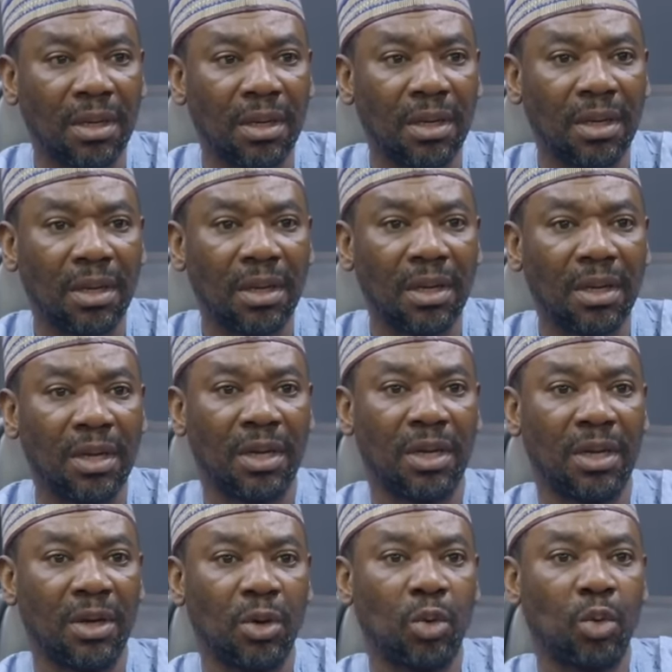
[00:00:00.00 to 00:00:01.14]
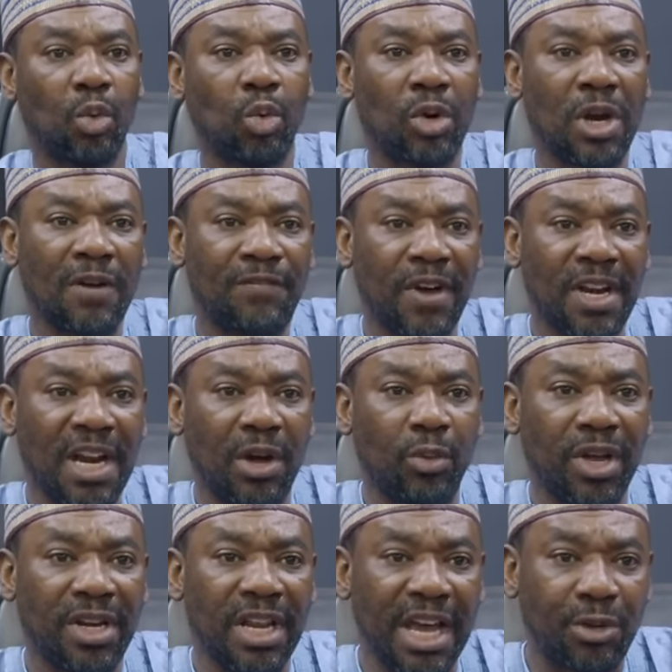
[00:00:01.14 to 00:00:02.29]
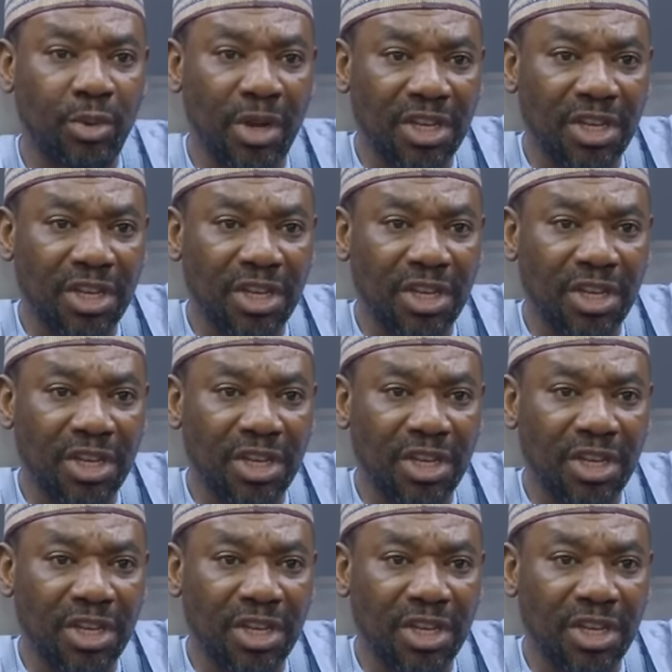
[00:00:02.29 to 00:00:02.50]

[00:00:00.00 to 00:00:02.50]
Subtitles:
Una father we died